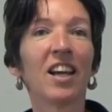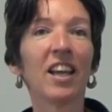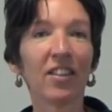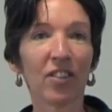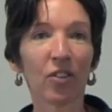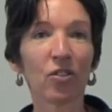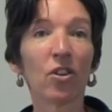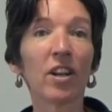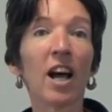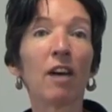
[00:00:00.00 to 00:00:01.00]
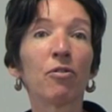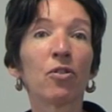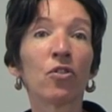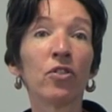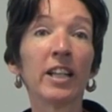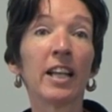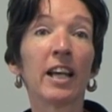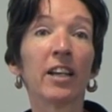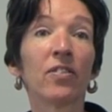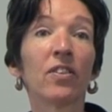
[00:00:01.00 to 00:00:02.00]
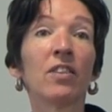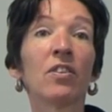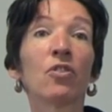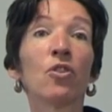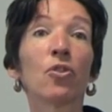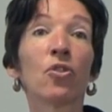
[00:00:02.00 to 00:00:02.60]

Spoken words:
It does not have three legs. It is not